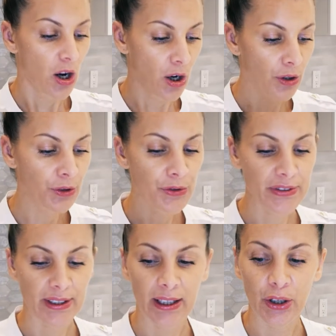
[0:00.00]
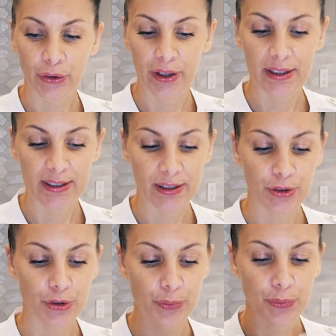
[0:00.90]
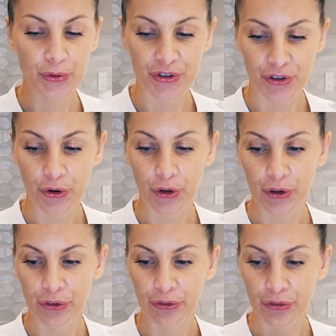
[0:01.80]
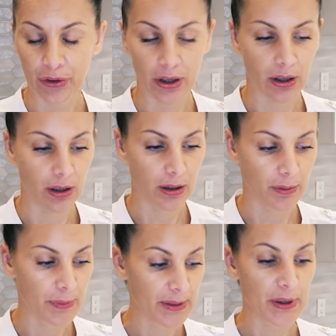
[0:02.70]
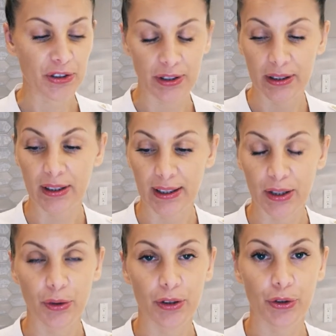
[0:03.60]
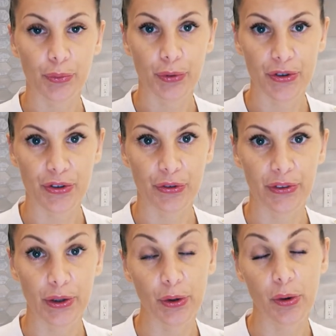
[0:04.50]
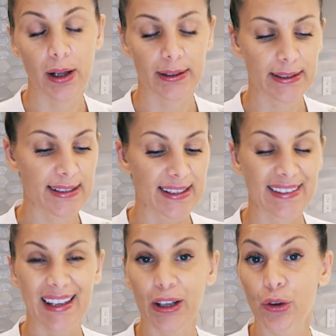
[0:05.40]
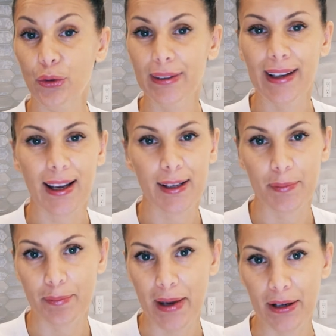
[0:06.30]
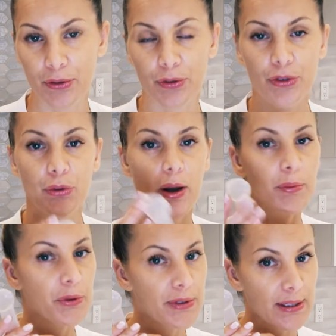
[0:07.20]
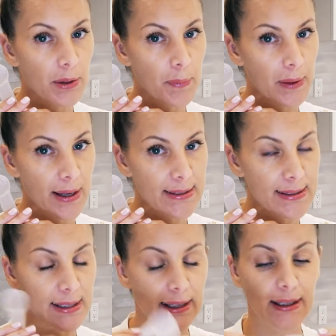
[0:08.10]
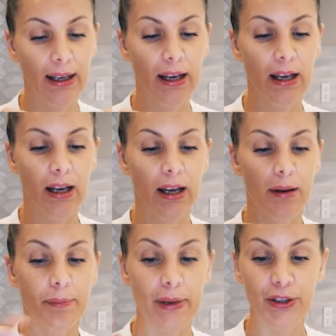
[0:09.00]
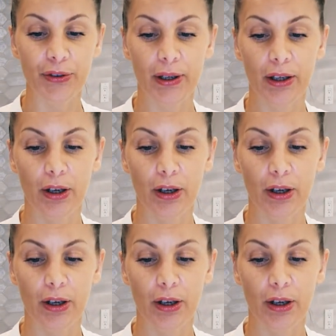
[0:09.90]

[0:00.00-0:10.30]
All those ingredients to preserve, especially the liquid, to preserve their qualities, they don't like metal. So I'm using a plastic measuring